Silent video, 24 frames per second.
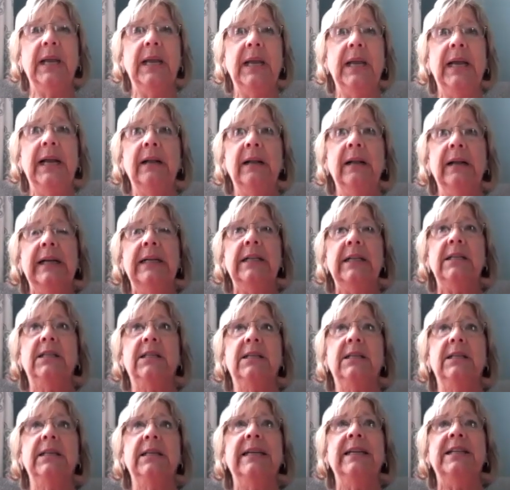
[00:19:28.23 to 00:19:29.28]

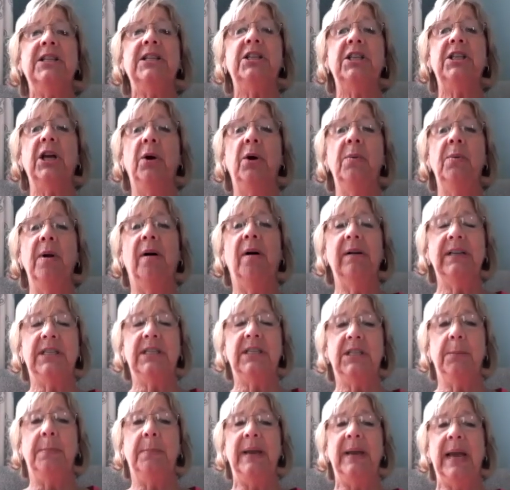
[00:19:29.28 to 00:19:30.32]
It's so nice
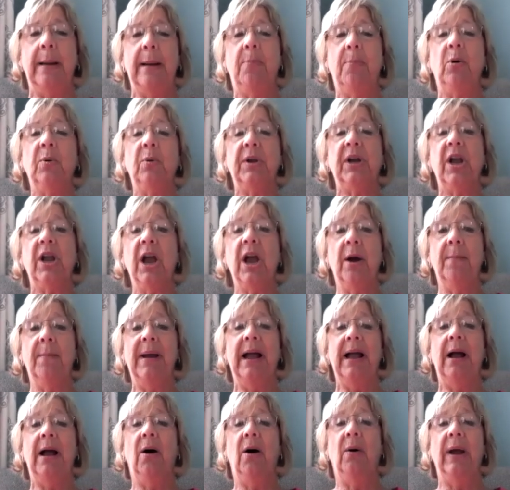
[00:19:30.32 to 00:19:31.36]
to be able to come
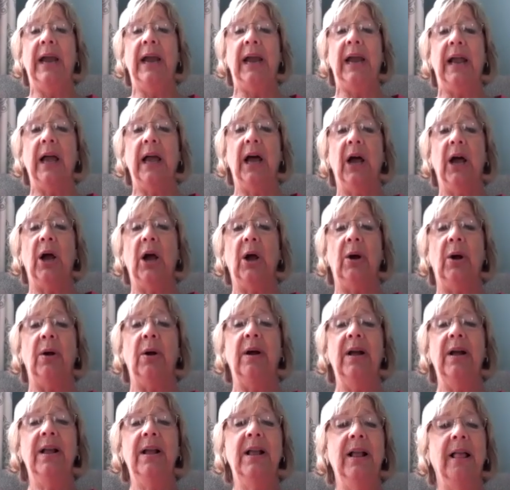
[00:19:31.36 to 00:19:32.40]
out and go,
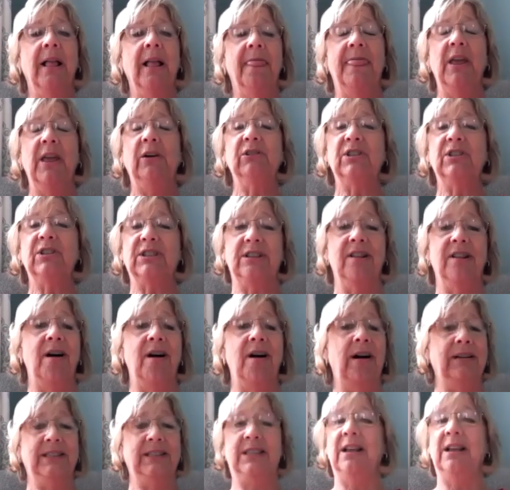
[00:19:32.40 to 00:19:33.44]
there's
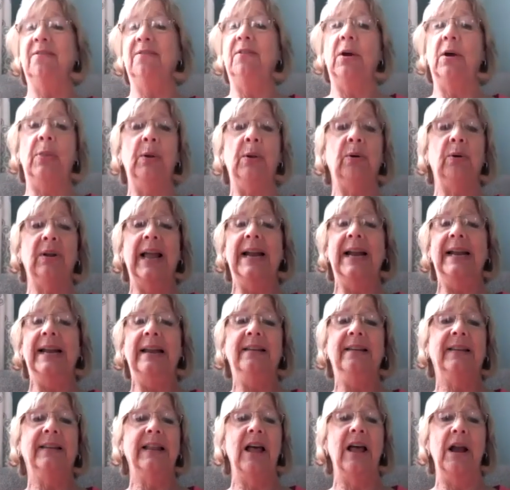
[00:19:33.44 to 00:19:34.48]
lots of other
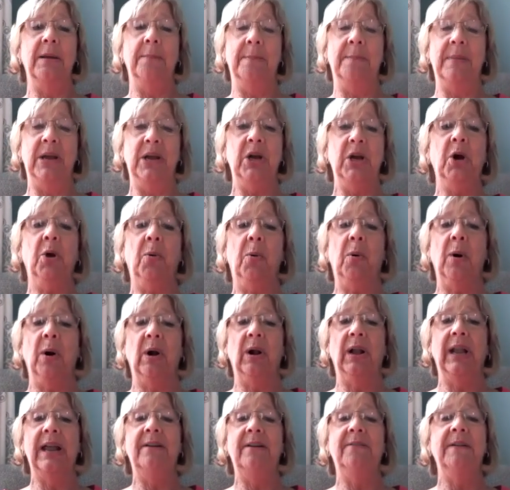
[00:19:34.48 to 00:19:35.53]
ladies like me who
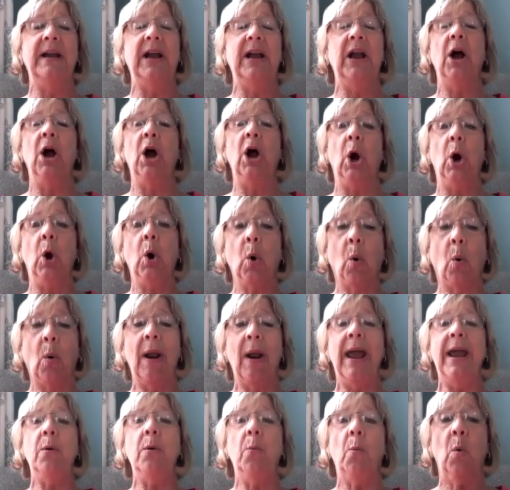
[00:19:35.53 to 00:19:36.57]
are living a
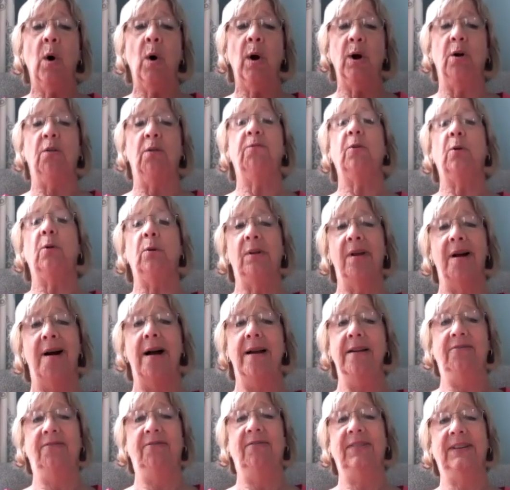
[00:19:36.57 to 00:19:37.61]
great, wonderful
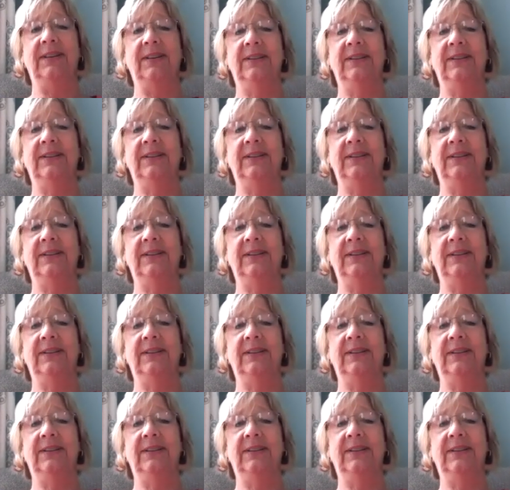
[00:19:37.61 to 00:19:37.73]
life.